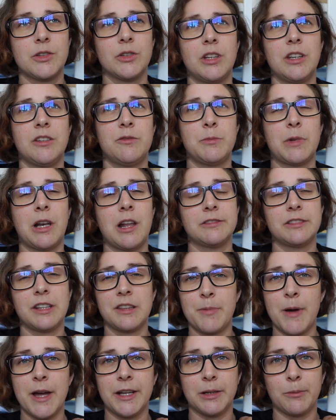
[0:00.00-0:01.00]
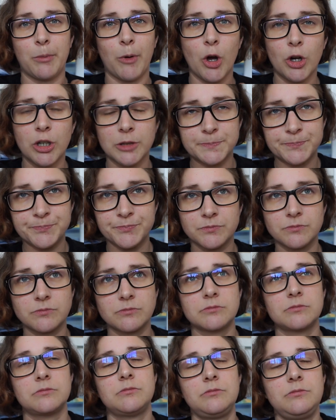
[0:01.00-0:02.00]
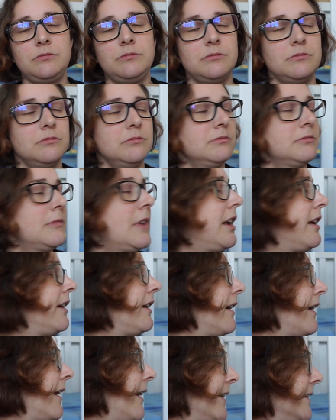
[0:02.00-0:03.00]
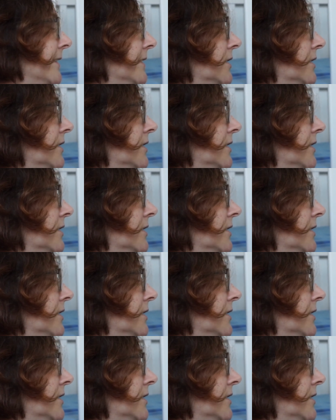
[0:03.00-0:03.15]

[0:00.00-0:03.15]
to give me like the spinal block. Yeah.